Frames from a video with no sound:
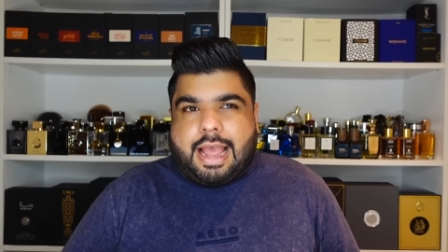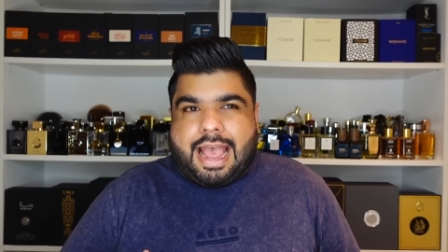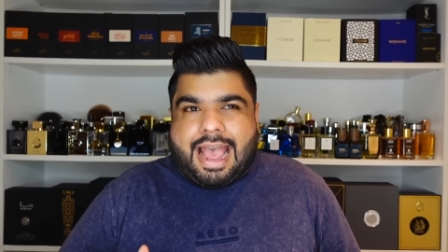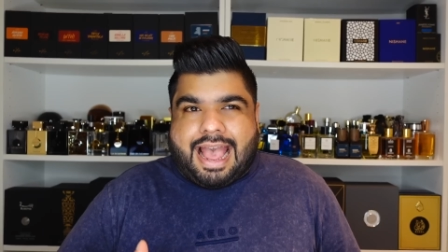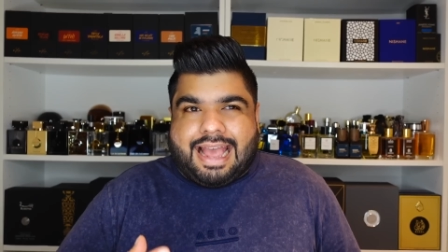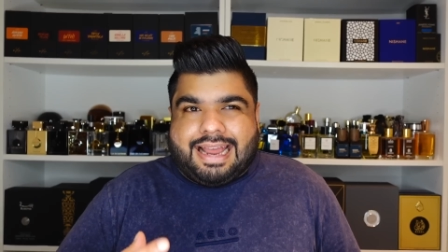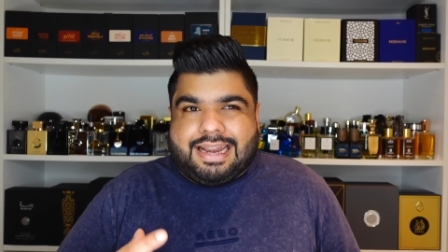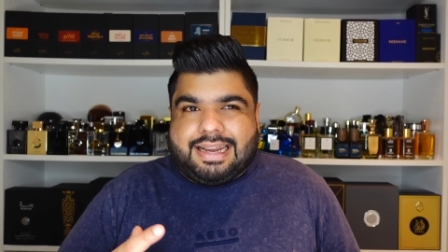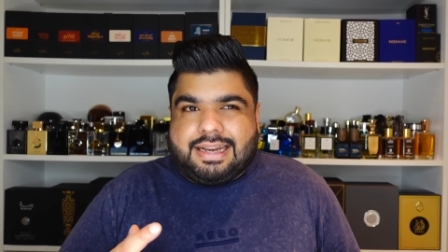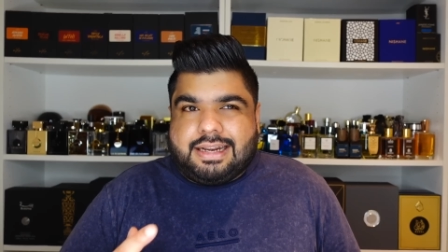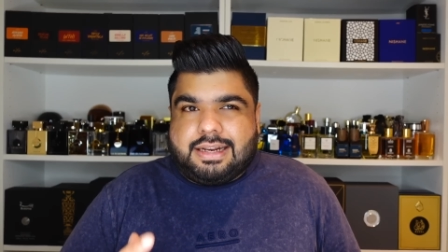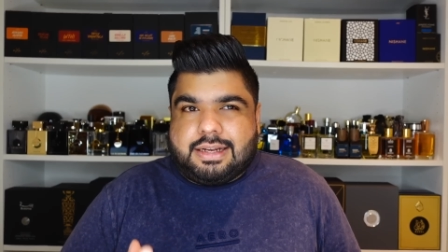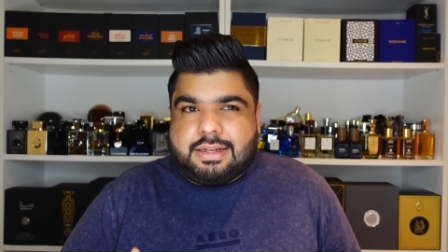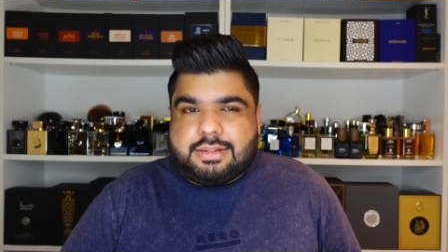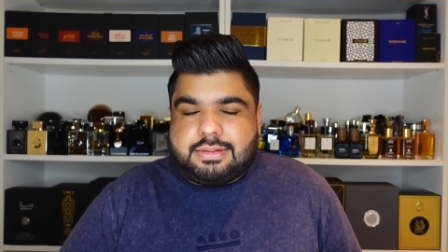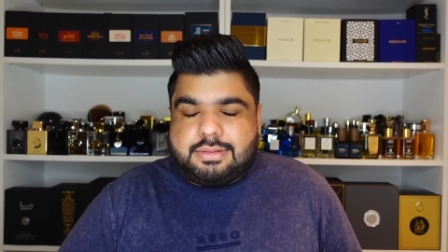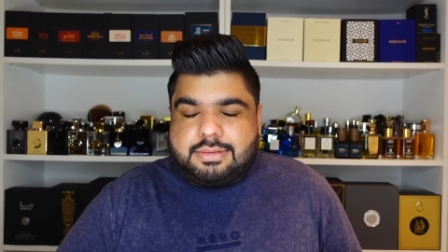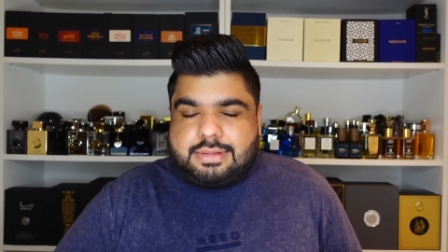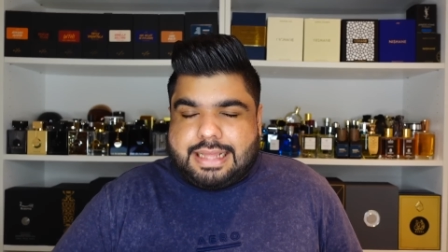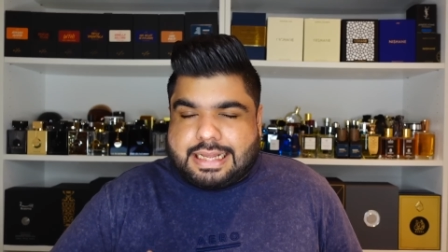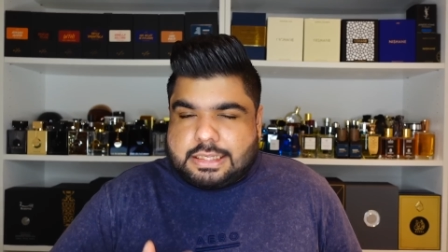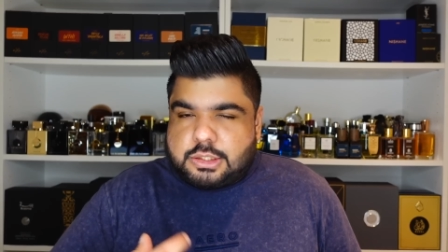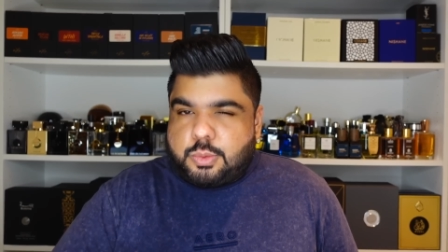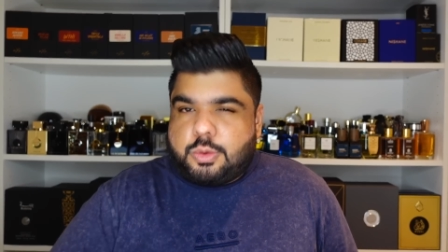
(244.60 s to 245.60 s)
and uh,
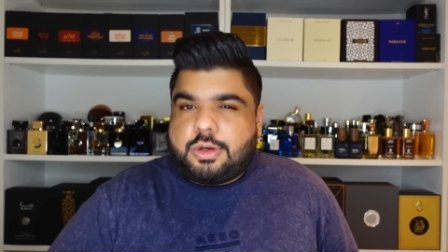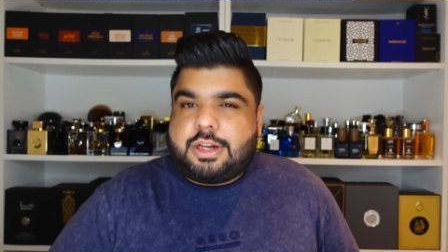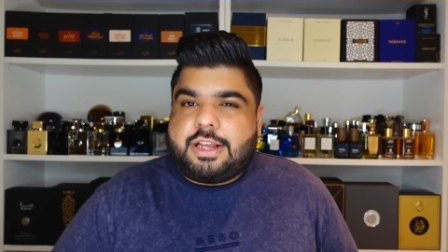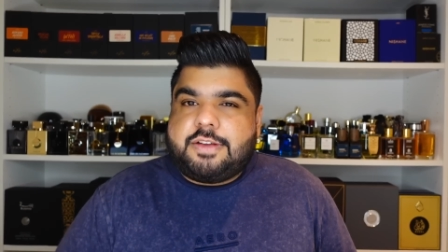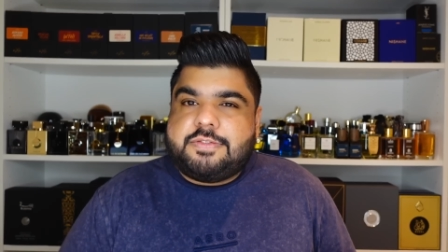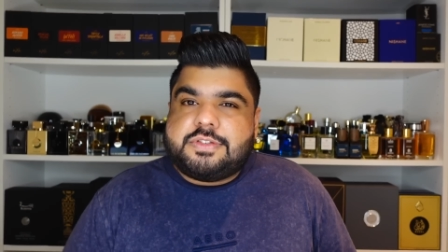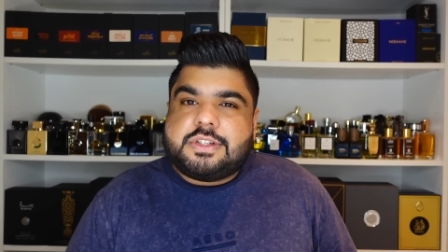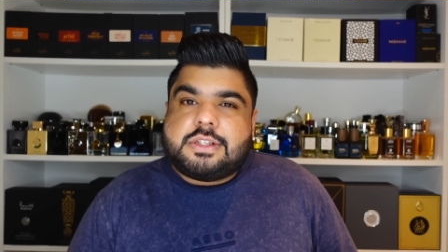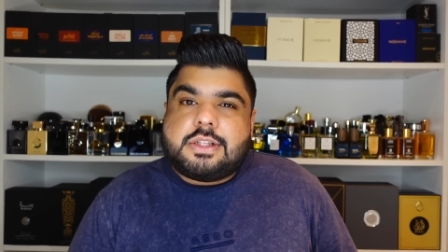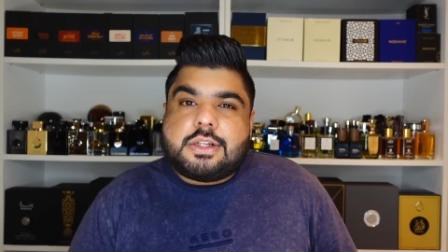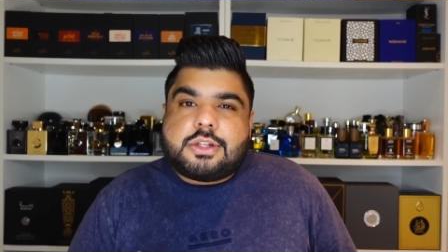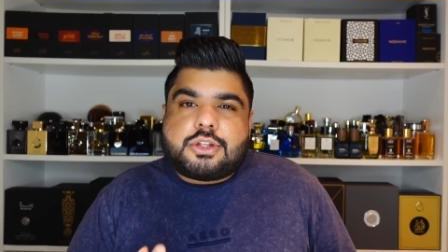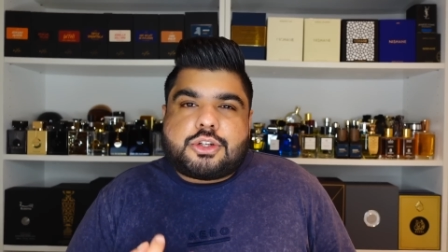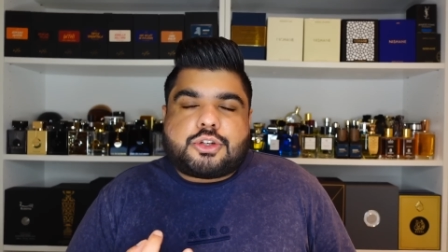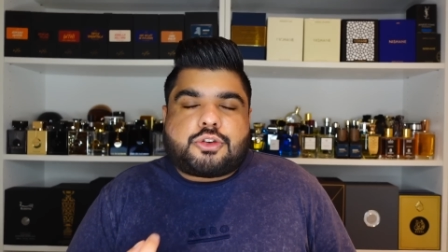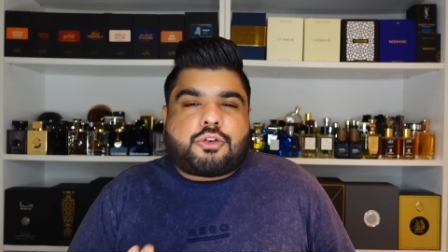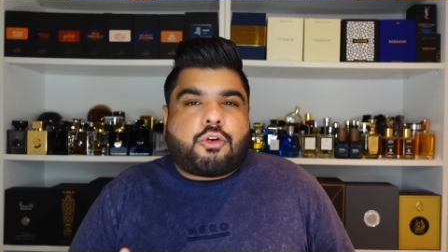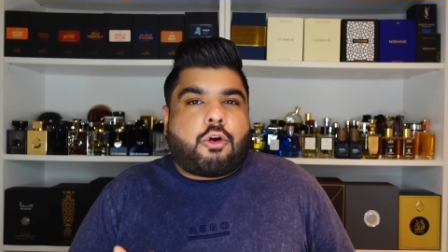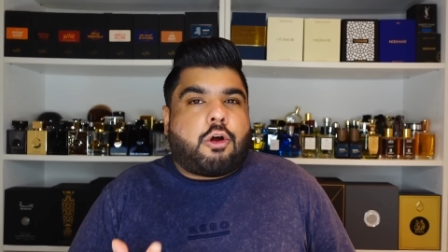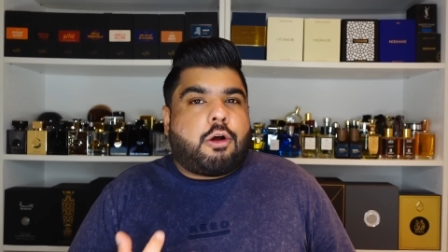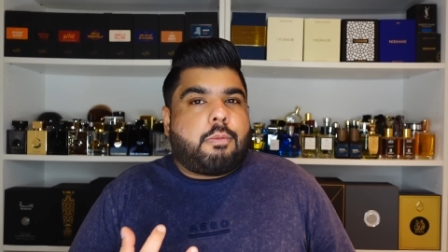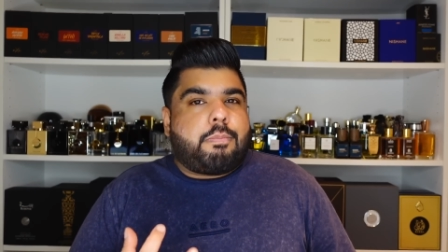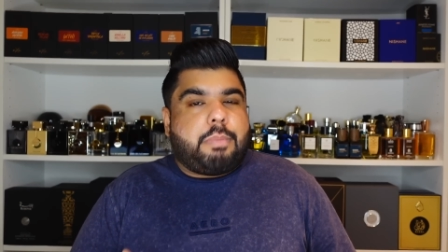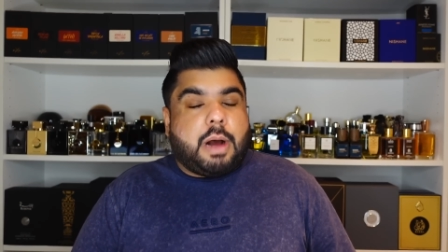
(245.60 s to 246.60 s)
that's what gives it the
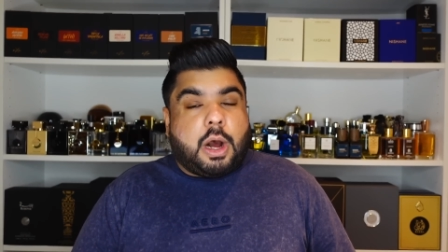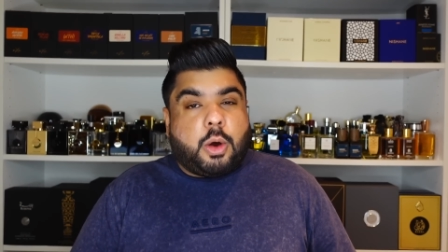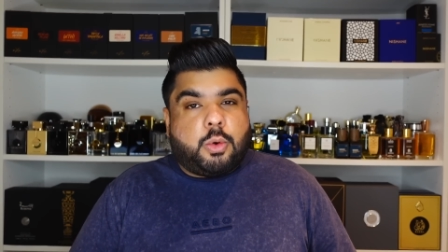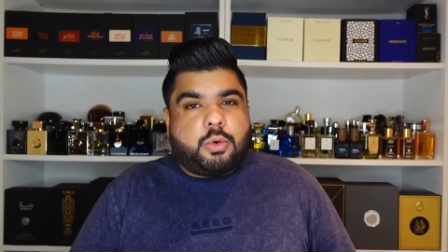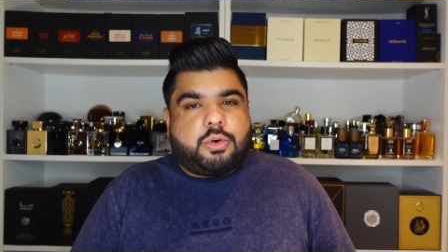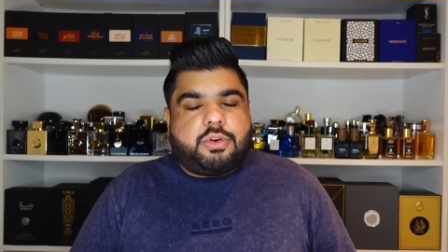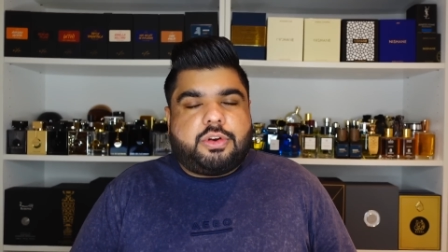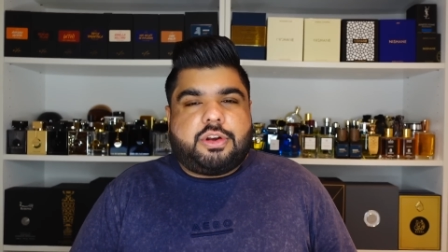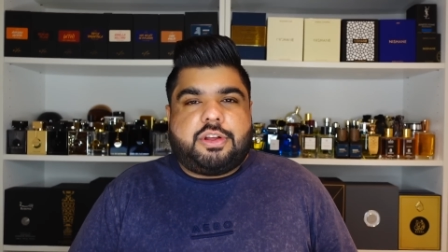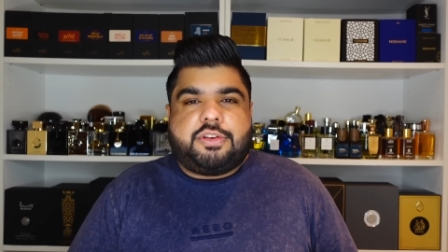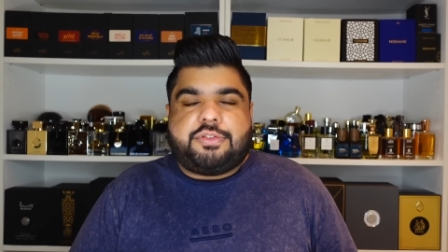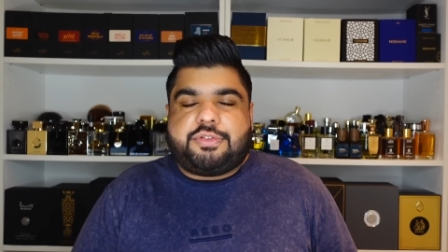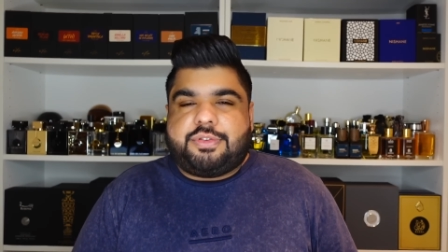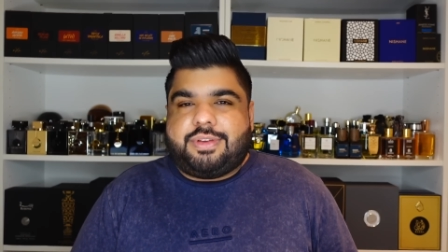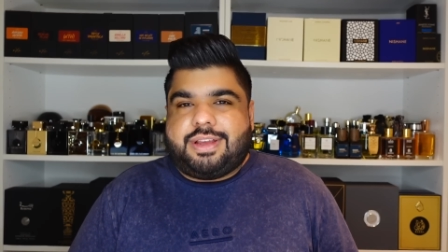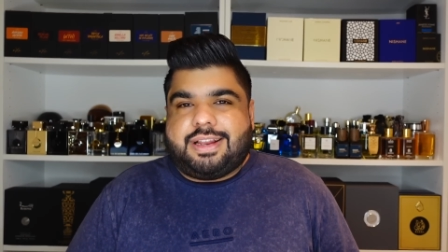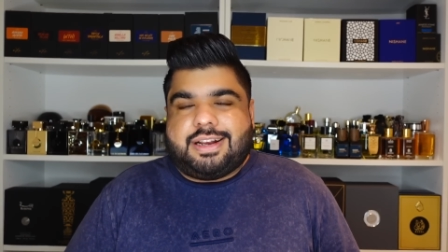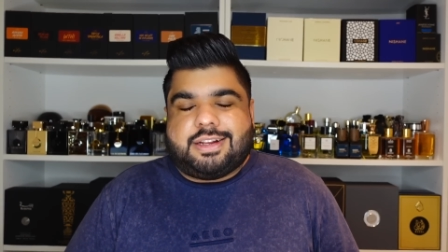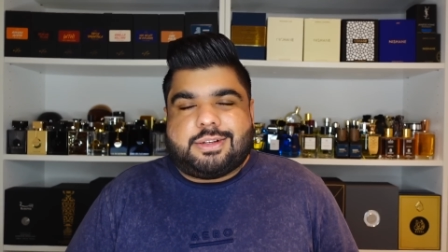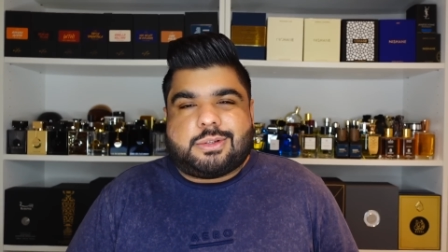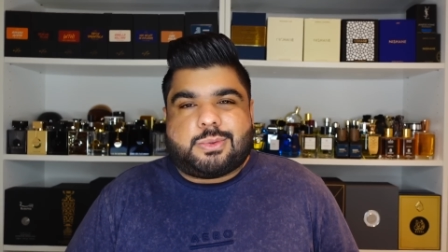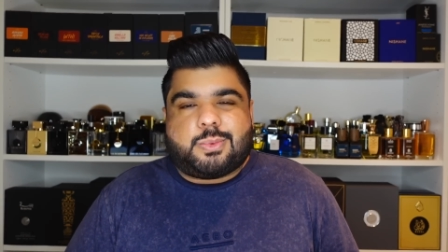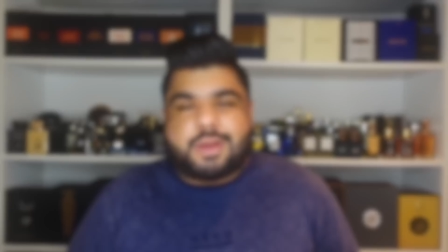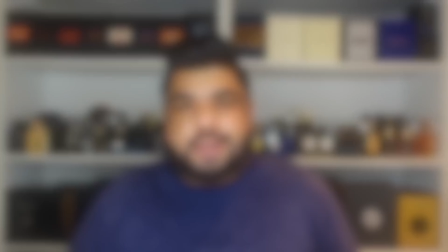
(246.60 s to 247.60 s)
strong powdery
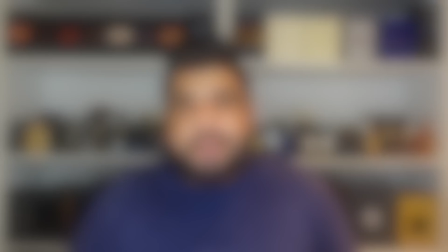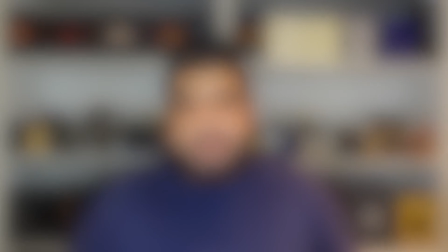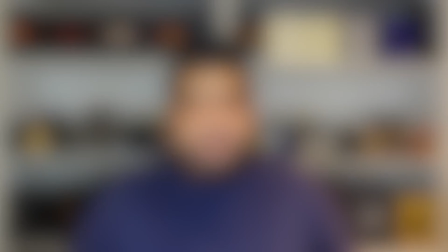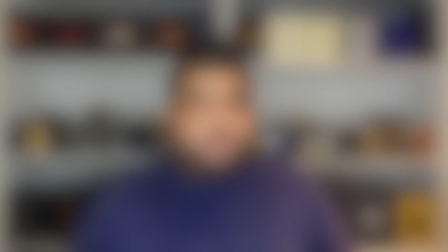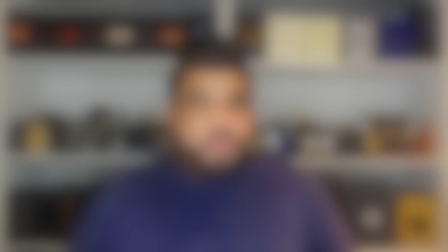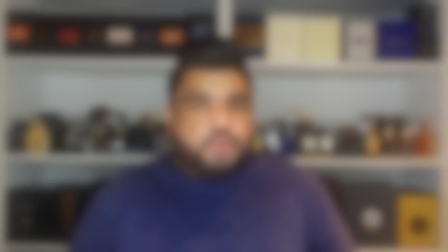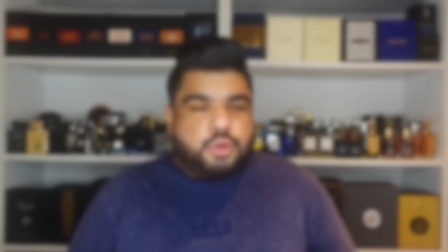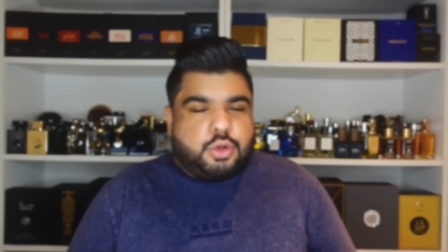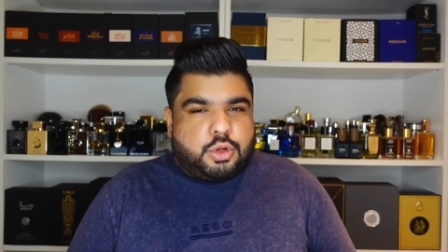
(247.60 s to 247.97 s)
feel as well.